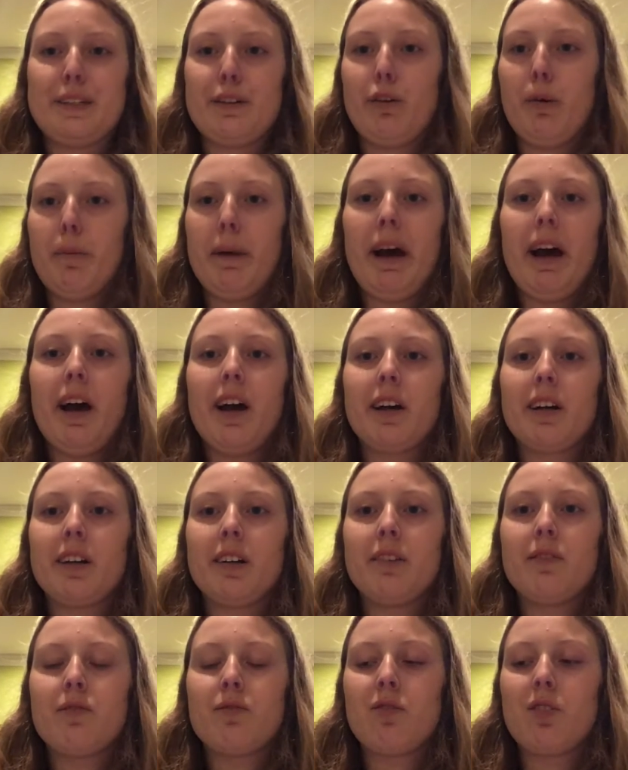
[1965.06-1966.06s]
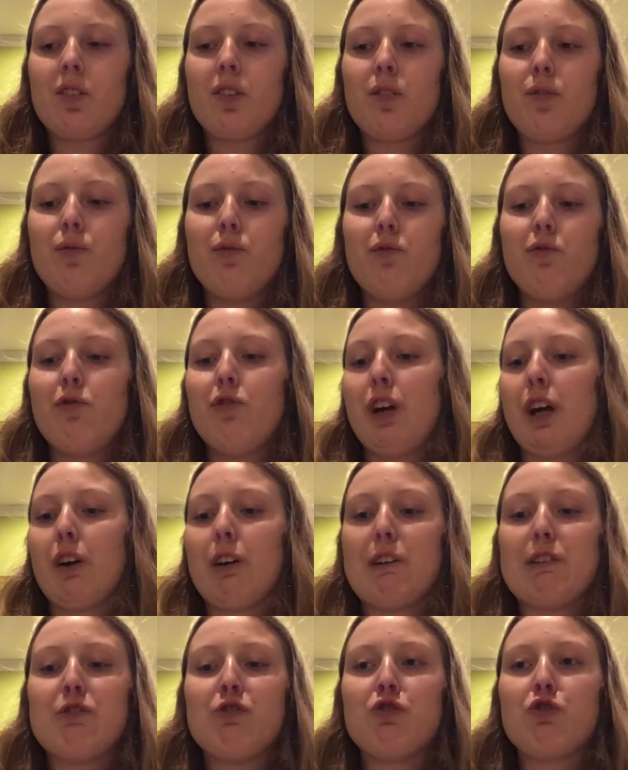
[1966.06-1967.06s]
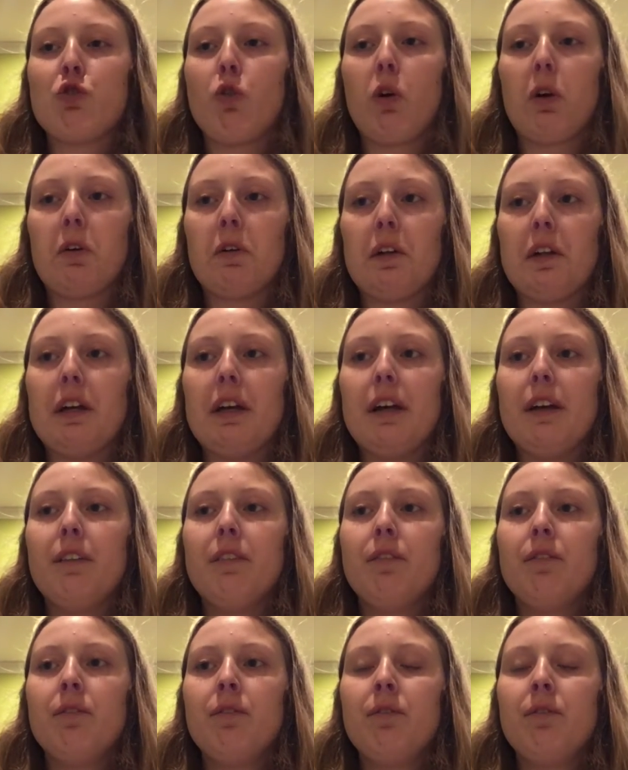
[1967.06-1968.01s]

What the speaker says: so I'm back very shortly